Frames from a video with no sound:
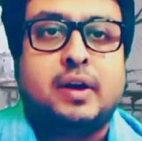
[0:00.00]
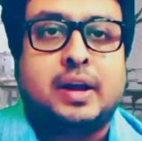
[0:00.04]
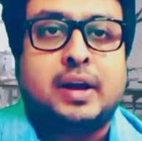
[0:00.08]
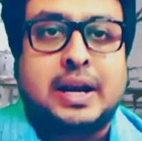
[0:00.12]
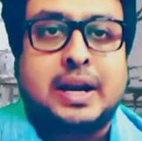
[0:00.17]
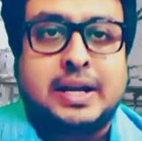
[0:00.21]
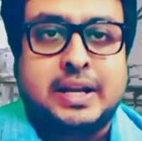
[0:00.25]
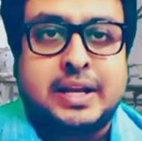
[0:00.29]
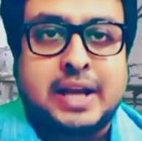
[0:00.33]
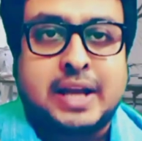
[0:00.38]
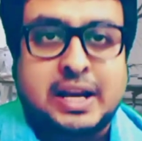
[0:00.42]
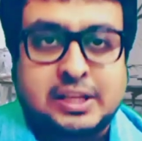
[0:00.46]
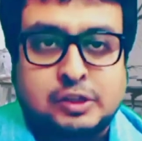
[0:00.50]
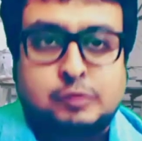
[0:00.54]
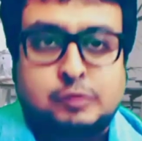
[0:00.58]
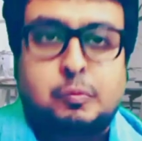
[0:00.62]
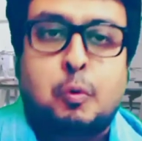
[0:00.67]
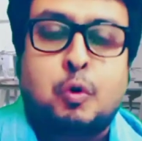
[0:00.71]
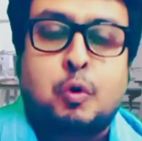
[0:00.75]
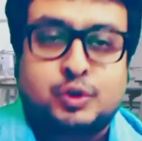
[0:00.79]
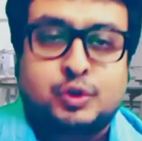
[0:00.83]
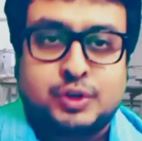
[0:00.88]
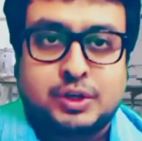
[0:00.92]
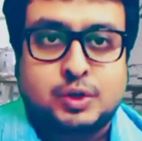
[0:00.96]
getting
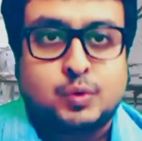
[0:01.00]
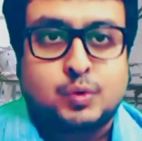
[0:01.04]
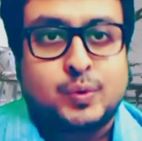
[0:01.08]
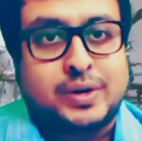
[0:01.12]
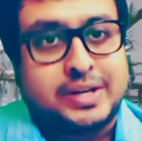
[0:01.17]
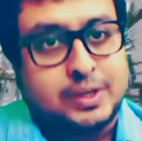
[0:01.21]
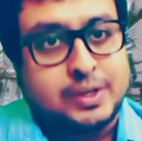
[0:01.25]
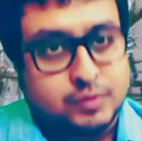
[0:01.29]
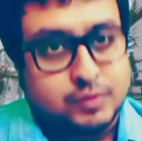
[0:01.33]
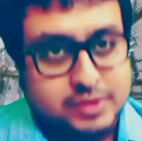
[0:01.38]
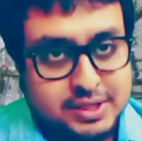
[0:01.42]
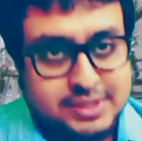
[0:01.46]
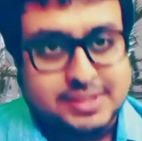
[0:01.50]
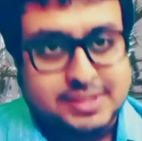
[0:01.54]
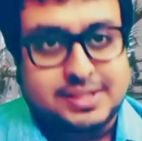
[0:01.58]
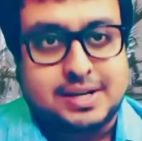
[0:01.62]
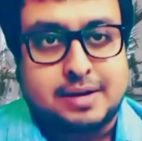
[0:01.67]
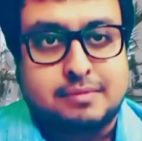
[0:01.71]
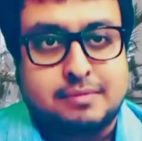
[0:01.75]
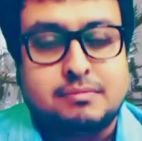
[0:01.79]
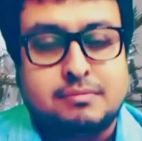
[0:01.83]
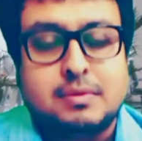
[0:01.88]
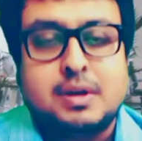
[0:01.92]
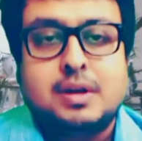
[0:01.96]
exposure to a new
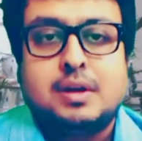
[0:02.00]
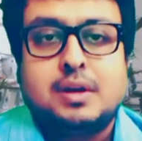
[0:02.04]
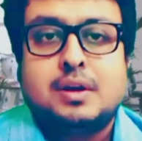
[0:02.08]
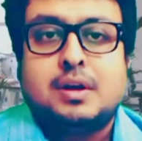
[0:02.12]
system,